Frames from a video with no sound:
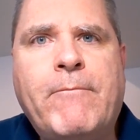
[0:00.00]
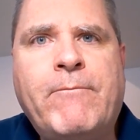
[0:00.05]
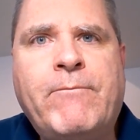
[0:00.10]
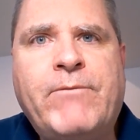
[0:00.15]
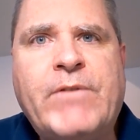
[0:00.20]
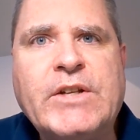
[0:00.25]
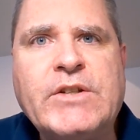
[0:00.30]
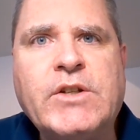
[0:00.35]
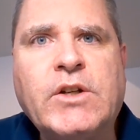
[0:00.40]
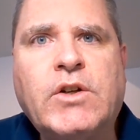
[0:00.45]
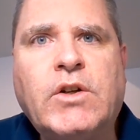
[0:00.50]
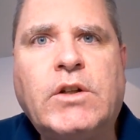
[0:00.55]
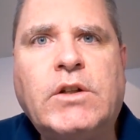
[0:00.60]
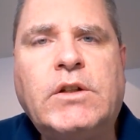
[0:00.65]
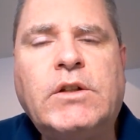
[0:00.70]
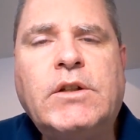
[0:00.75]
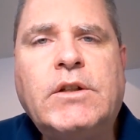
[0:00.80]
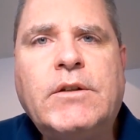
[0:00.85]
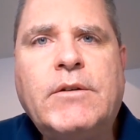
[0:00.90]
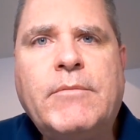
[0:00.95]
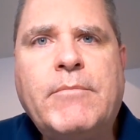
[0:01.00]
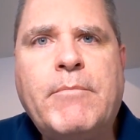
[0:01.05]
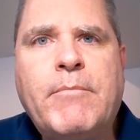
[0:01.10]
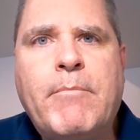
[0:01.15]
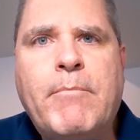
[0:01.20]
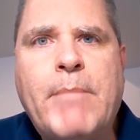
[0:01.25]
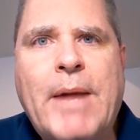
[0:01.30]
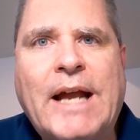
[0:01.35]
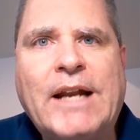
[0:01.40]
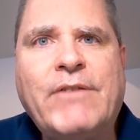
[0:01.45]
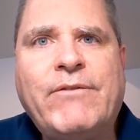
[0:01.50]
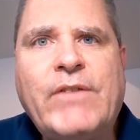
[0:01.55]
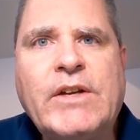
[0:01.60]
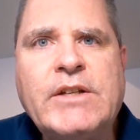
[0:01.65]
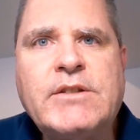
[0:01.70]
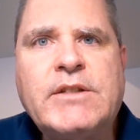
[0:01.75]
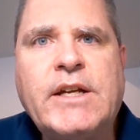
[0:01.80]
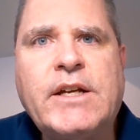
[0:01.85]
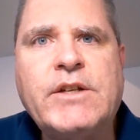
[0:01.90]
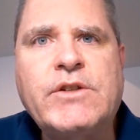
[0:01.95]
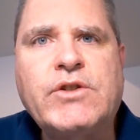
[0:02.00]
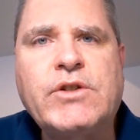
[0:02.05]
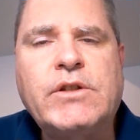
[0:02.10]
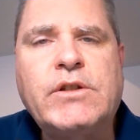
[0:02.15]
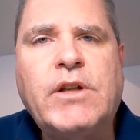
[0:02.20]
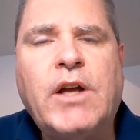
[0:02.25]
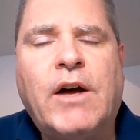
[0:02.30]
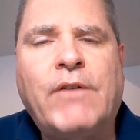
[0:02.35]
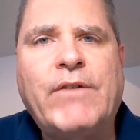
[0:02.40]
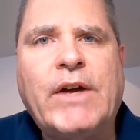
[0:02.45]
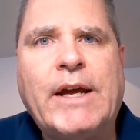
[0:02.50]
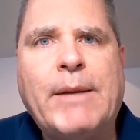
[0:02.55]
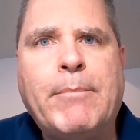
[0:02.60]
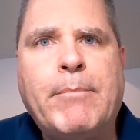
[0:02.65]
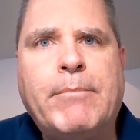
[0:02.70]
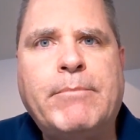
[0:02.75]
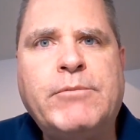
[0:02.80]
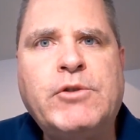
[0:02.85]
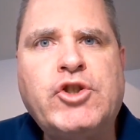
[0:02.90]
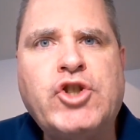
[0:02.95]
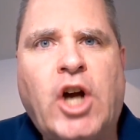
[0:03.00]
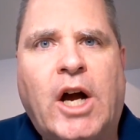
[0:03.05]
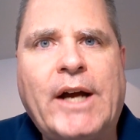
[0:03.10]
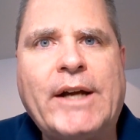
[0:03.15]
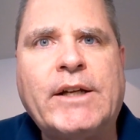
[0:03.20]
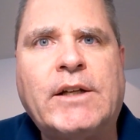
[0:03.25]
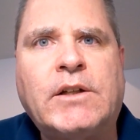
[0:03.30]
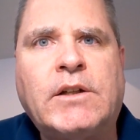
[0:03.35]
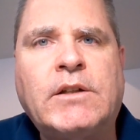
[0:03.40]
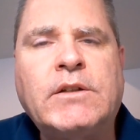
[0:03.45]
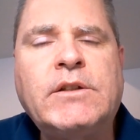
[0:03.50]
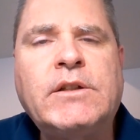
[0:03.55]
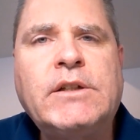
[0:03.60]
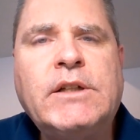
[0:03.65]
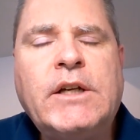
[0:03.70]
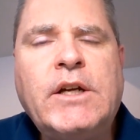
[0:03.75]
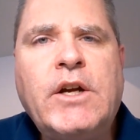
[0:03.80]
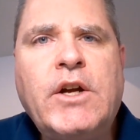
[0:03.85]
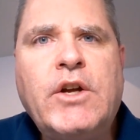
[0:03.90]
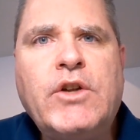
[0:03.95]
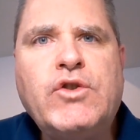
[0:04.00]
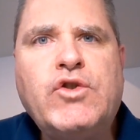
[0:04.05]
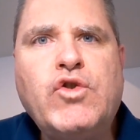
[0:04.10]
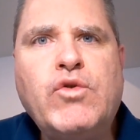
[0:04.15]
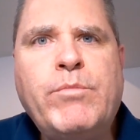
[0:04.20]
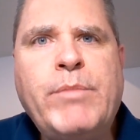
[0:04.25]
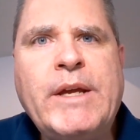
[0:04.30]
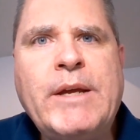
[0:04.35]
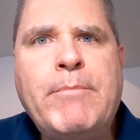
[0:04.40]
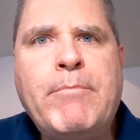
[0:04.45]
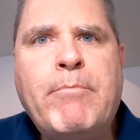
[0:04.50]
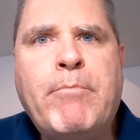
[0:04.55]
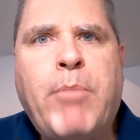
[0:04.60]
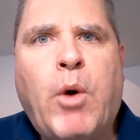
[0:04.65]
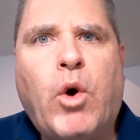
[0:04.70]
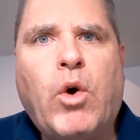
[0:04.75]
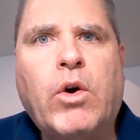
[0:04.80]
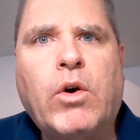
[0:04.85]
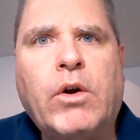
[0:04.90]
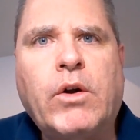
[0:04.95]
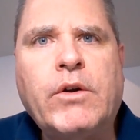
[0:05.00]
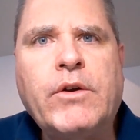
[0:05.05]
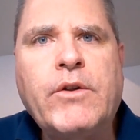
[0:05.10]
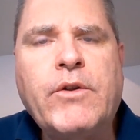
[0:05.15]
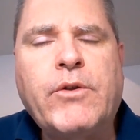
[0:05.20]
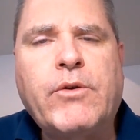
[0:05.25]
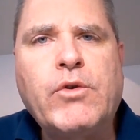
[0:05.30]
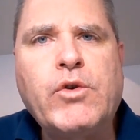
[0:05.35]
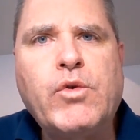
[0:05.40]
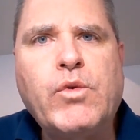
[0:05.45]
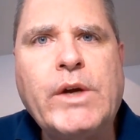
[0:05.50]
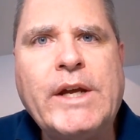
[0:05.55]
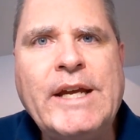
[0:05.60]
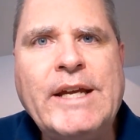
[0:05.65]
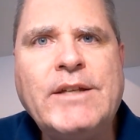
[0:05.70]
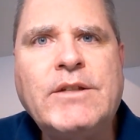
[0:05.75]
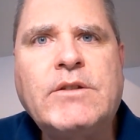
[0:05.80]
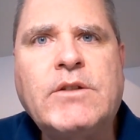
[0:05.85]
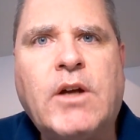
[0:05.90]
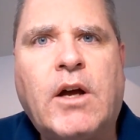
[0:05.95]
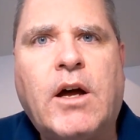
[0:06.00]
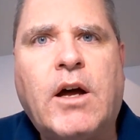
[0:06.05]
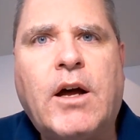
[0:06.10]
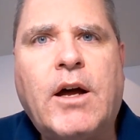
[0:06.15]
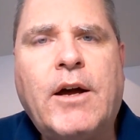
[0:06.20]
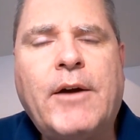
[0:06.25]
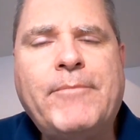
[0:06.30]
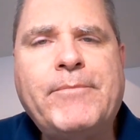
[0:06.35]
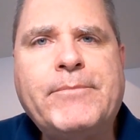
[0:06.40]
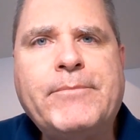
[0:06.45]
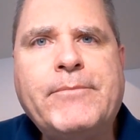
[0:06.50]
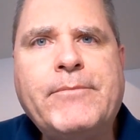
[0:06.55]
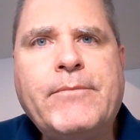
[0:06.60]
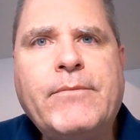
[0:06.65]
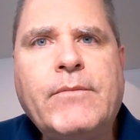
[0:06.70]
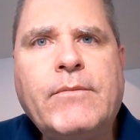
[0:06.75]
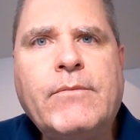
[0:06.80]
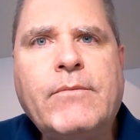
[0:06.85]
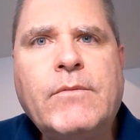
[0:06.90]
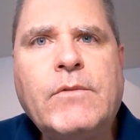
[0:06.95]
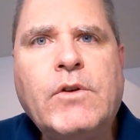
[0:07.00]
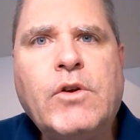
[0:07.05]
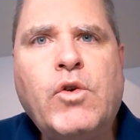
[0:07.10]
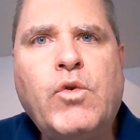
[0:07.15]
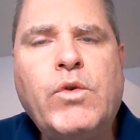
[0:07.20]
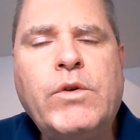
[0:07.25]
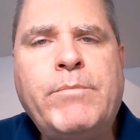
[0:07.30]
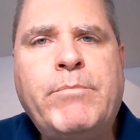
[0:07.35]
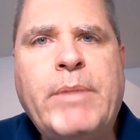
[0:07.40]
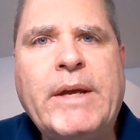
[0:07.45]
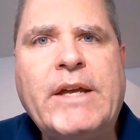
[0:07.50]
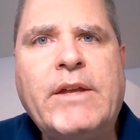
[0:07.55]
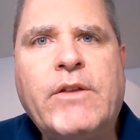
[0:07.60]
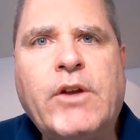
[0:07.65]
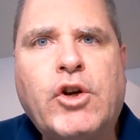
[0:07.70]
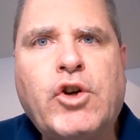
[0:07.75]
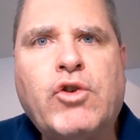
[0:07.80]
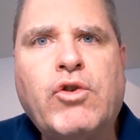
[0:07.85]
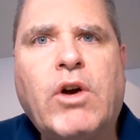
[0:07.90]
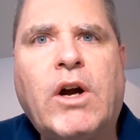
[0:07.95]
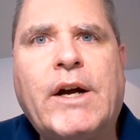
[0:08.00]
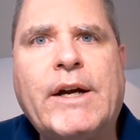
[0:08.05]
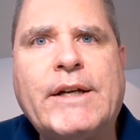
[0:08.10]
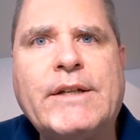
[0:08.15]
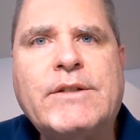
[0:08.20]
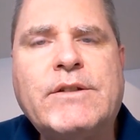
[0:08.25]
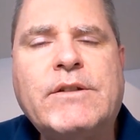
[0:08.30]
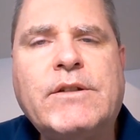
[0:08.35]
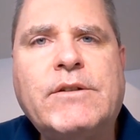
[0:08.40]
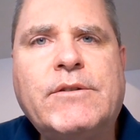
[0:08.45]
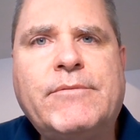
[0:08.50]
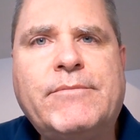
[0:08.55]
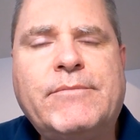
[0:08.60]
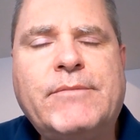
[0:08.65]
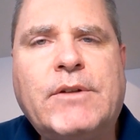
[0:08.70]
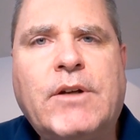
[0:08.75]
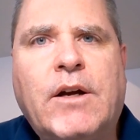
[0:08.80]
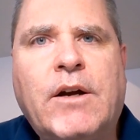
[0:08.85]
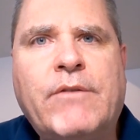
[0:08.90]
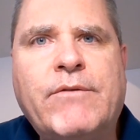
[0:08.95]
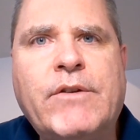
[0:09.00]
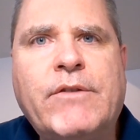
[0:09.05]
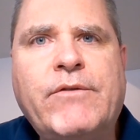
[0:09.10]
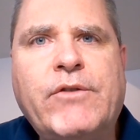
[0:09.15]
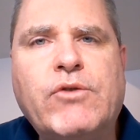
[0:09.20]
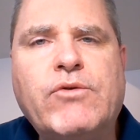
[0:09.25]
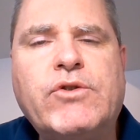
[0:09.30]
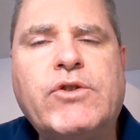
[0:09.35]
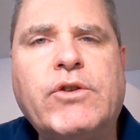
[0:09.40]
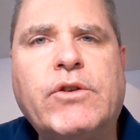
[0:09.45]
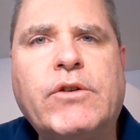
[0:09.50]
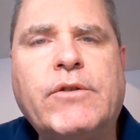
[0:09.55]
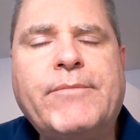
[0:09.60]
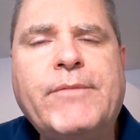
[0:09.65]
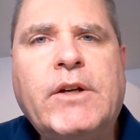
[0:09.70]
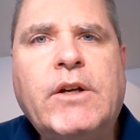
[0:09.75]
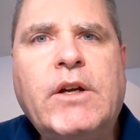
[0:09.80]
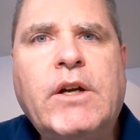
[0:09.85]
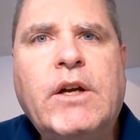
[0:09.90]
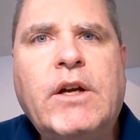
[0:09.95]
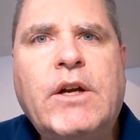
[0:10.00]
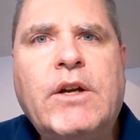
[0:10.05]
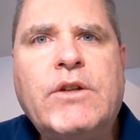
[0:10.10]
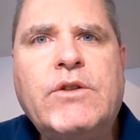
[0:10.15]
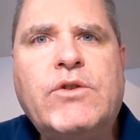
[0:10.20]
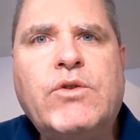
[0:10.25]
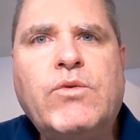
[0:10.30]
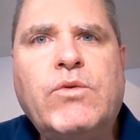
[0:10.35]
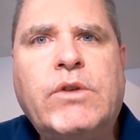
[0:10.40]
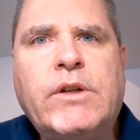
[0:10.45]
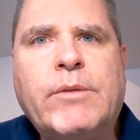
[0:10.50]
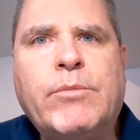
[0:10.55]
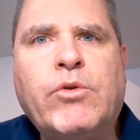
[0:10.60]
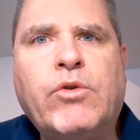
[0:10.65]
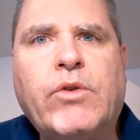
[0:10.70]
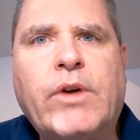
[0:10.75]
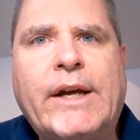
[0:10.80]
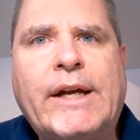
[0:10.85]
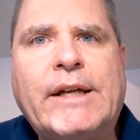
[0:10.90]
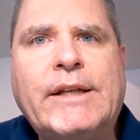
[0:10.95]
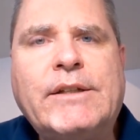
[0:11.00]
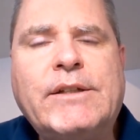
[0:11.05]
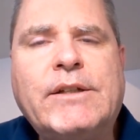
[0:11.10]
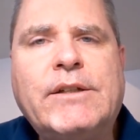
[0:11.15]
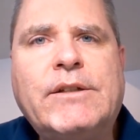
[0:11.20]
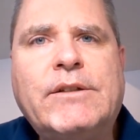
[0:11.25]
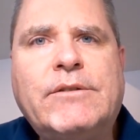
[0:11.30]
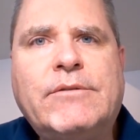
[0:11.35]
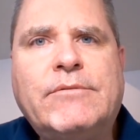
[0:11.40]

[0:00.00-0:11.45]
physical manifestation of a child to be born through Esau who would be the Christ of the future to liberate